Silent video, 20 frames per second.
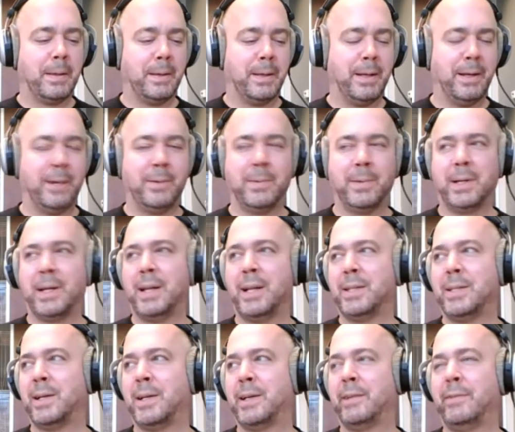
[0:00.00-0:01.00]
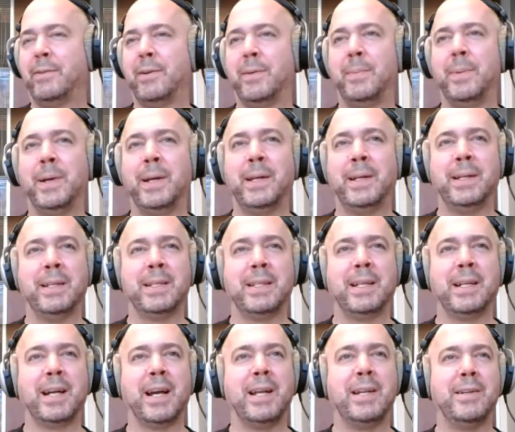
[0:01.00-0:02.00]
we're kind of talking for a bit. And he's
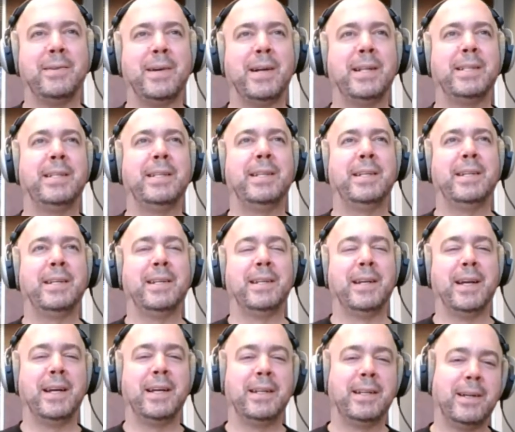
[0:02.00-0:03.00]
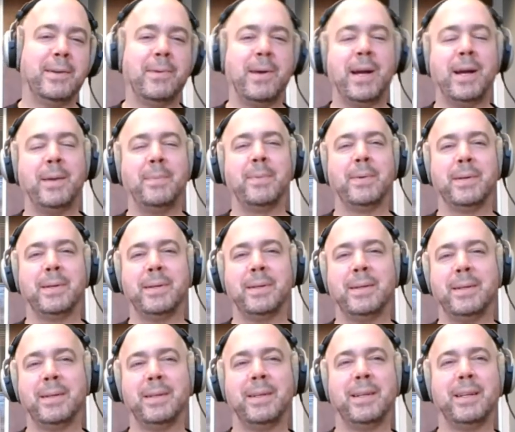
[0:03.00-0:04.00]
like, "I do IT and I rap."
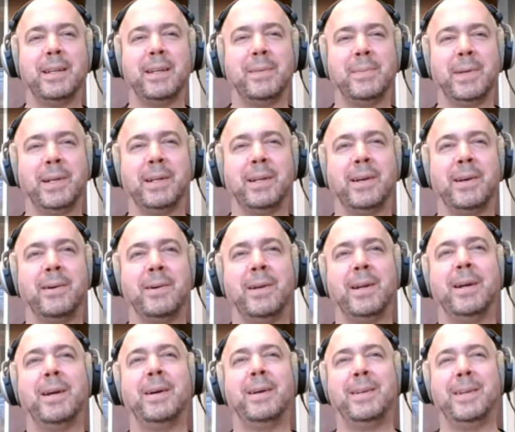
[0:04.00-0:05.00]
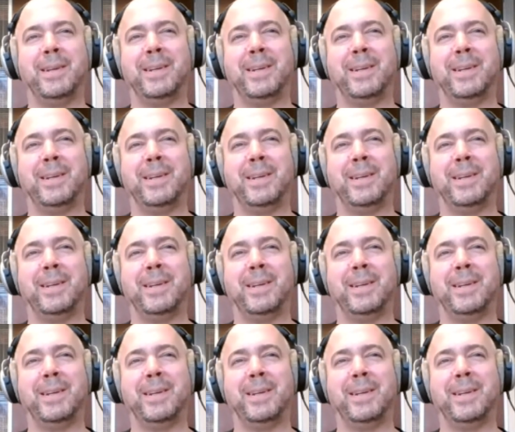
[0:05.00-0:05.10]
And I'm like, "Oh yeah."